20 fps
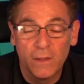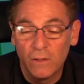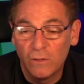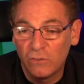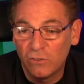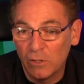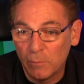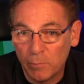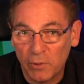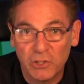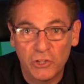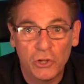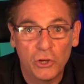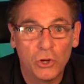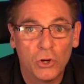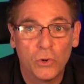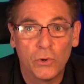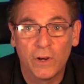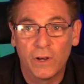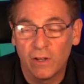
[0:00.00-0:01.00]

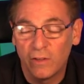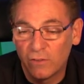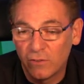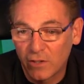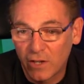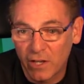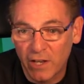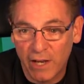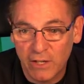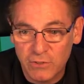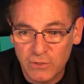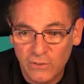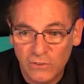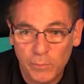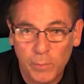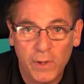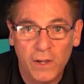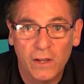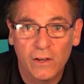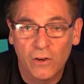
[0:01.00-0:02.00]
CPU and a connection
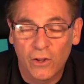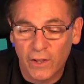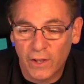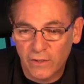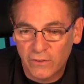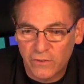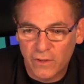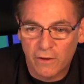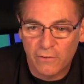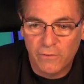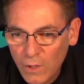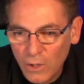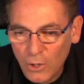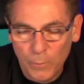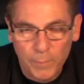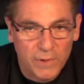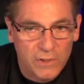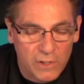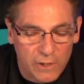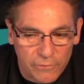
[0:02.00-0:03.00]
speed and all that stuff.
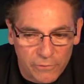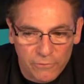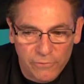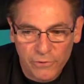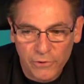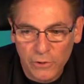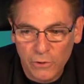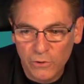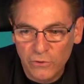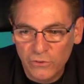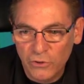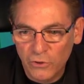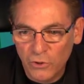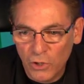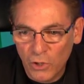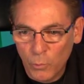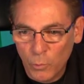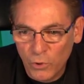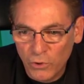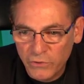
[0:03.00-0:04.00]
It'll be different for you. So
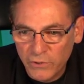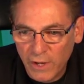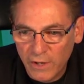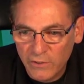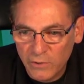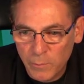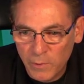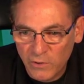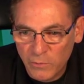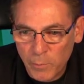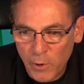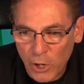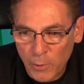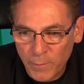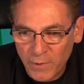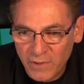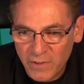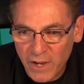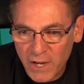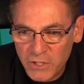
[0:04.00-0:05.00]
it will take some
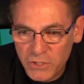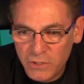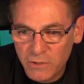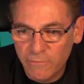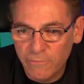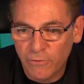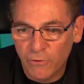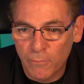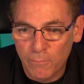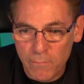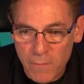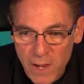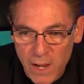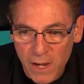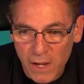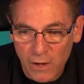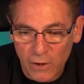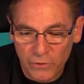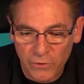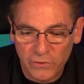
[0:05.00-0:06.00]
experimentation. For
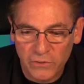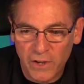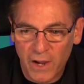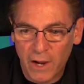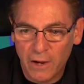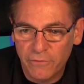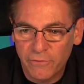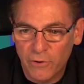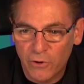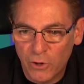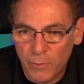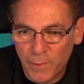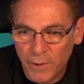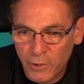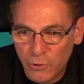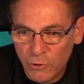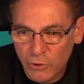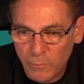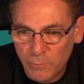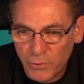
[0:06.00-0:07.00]
me, on this iPhone on
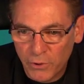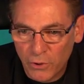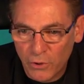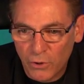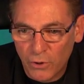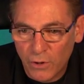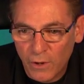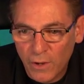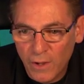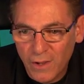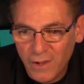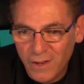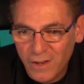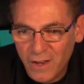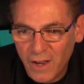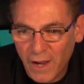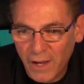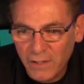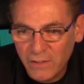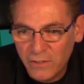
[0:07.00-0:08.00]
my new computer,
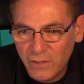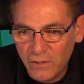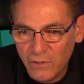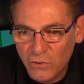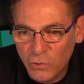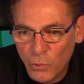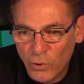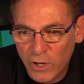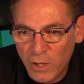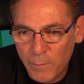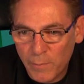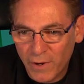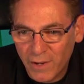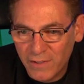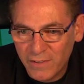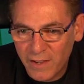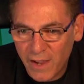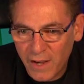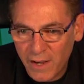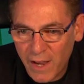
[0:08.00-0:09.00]
1920 by
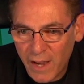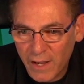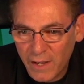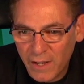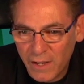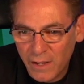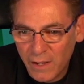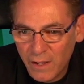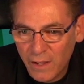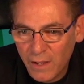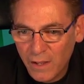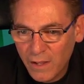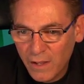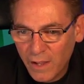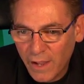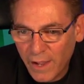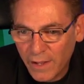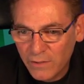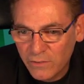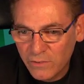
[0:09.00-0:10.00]
1080
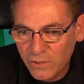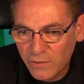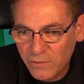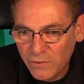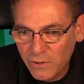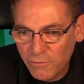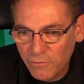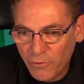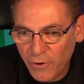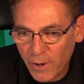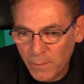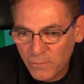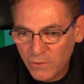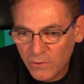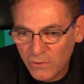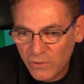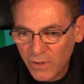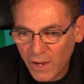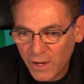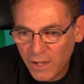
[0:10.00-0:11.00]
at 60 frames
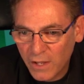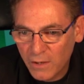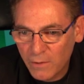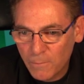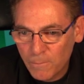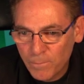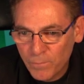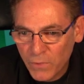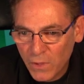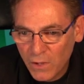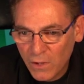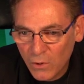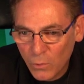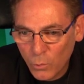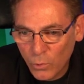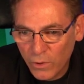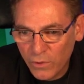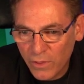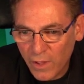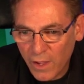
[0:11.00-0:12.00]
a second
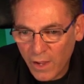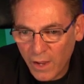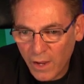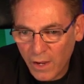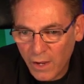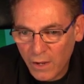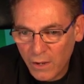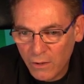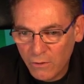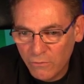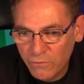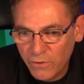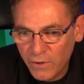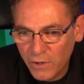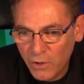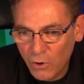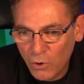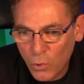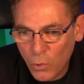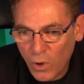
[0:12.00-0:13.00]
with a
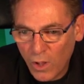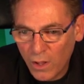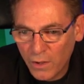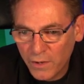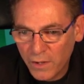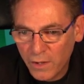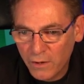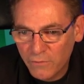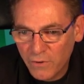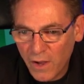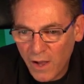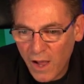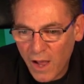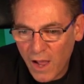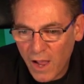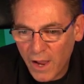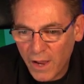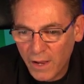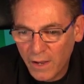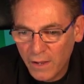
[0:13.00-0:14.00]
video quality of
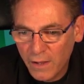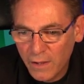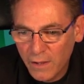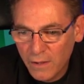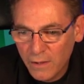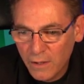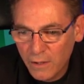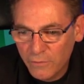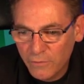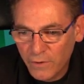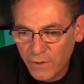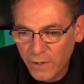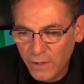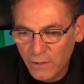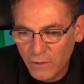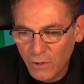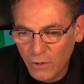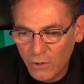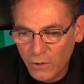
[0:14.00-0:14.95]
high, if I hit